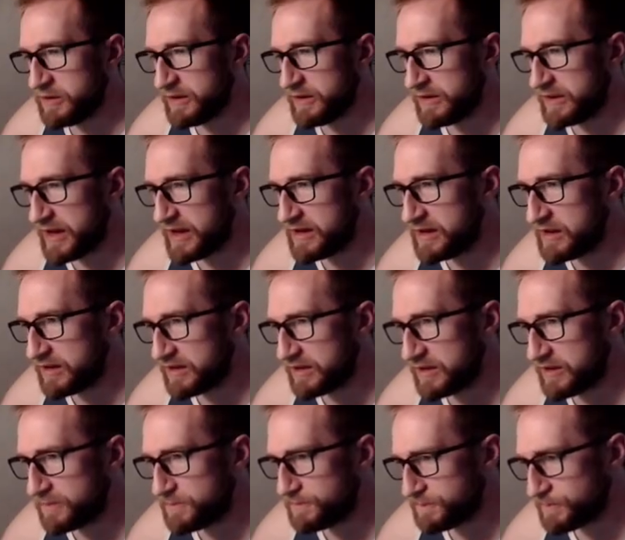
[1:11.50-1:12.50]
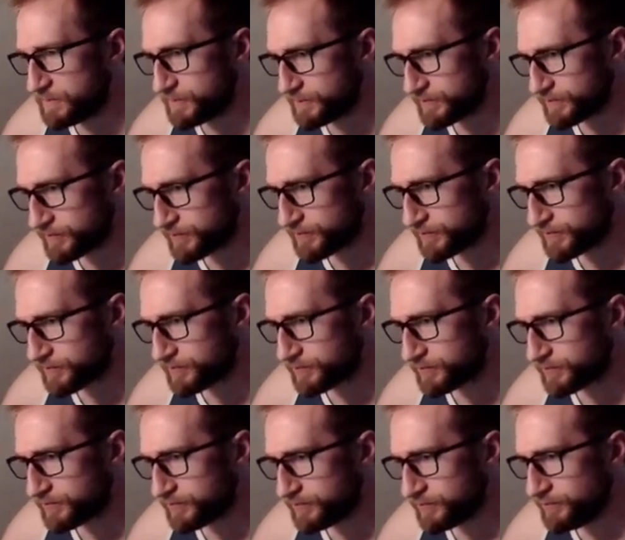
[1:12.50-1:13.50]
You can see a lot of
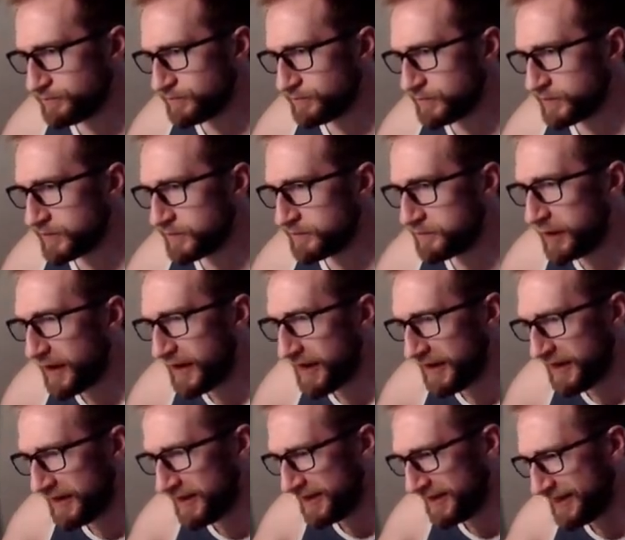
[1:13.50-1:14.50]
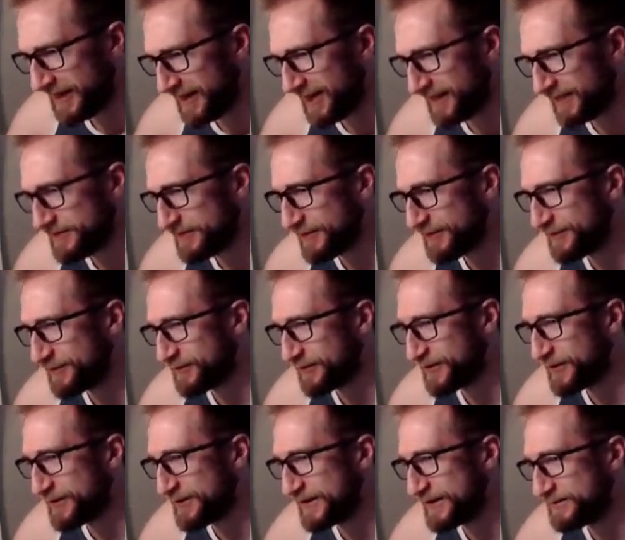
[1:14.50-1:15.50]
massacres happening um, in the footage,
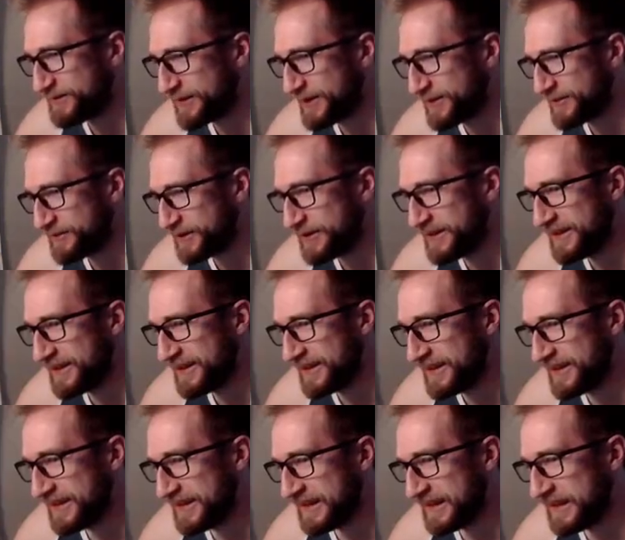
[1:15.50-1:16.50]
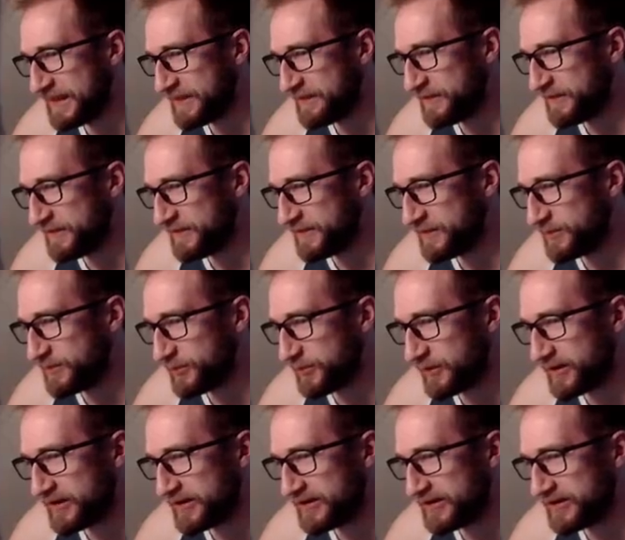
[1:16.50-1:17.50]
I imagine, and it's just
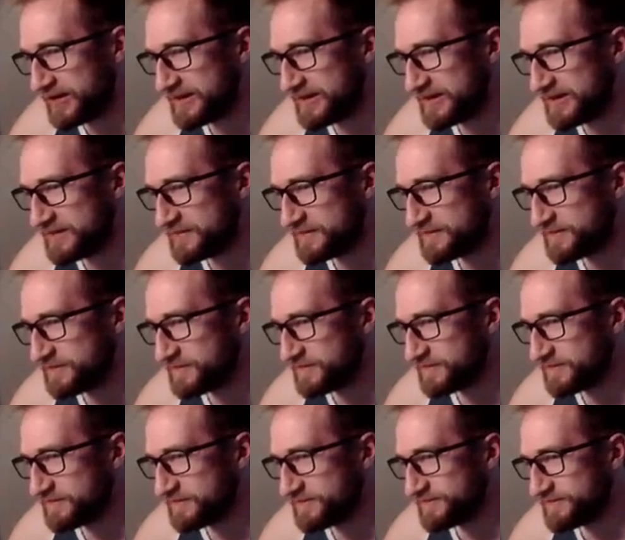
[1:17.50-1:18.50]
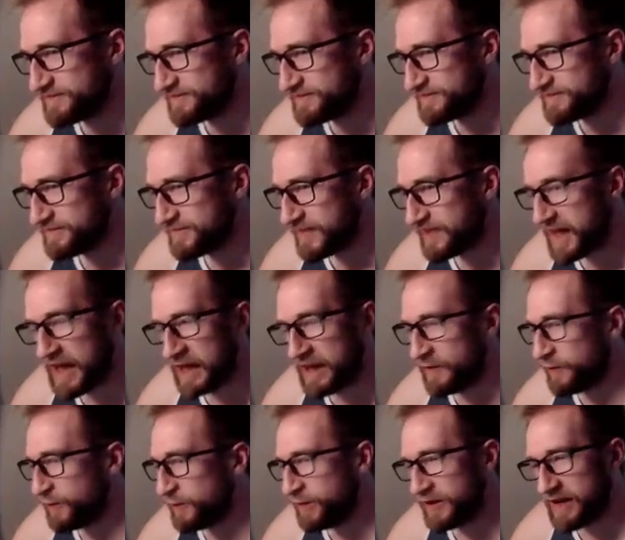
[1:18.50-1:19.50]
rough out there. Anyway, I would
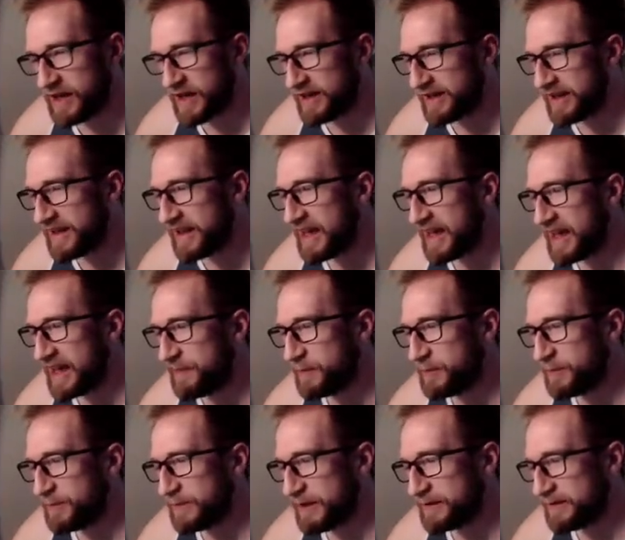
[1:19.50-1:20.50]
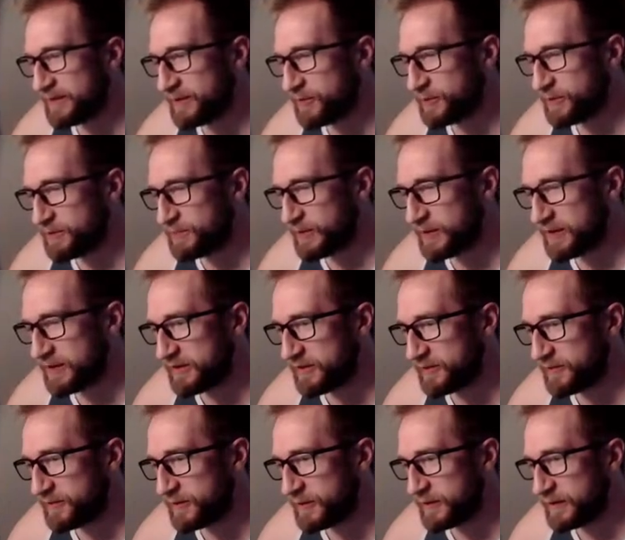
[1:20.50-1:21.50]
say the next hardest to get
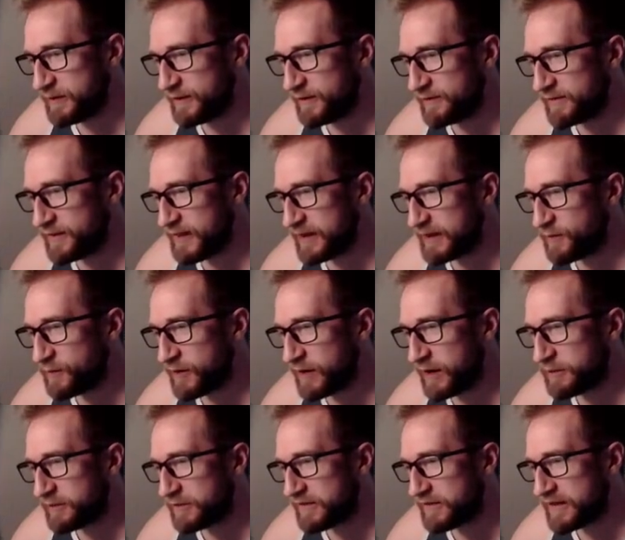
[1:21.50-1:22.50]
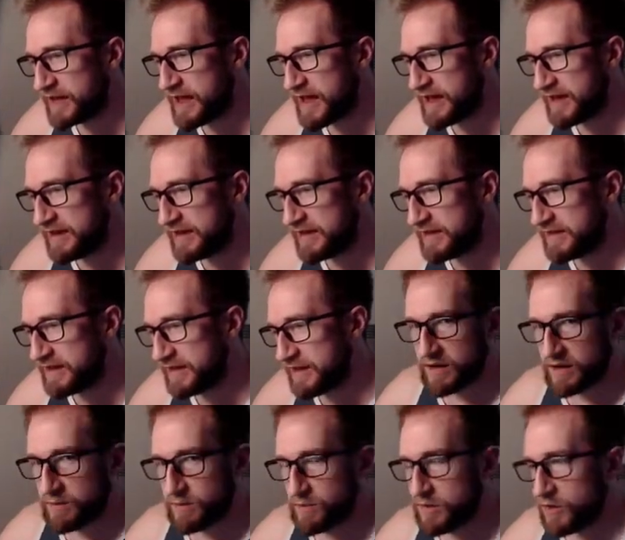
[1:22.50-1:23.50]
would be the blue guy,
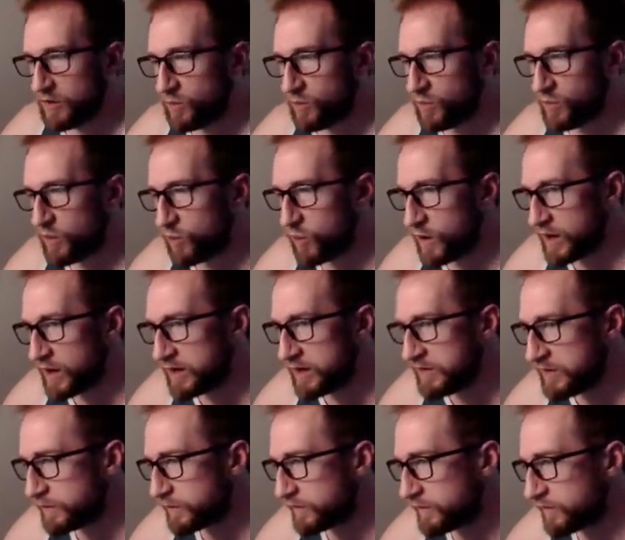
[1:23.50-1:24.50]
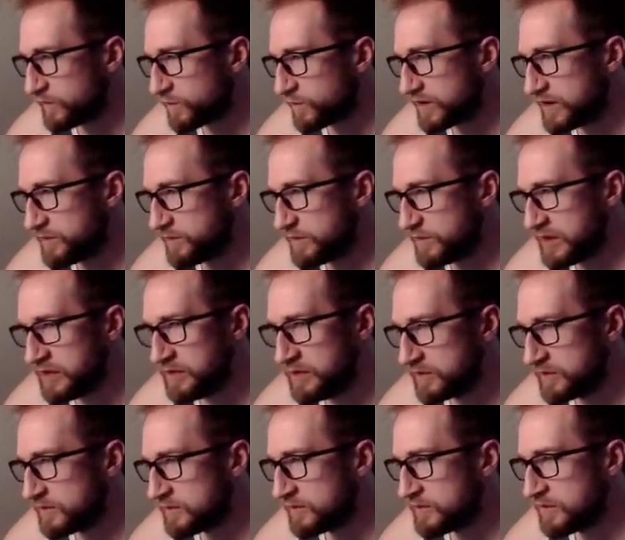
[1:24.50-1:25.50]
and he quiets you.
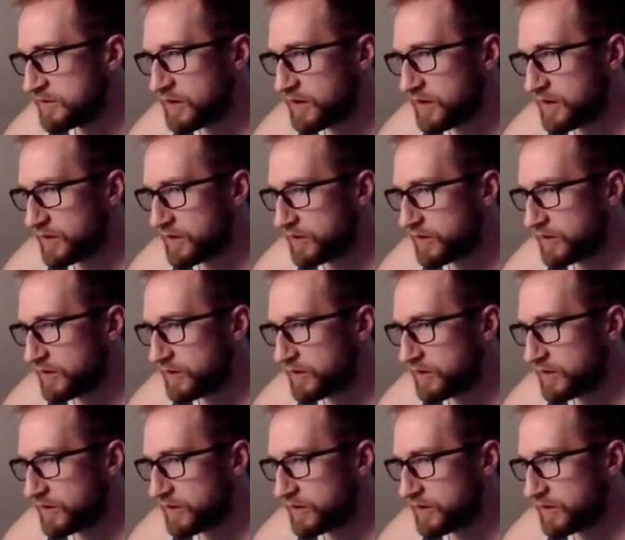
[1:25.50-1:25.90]
Um,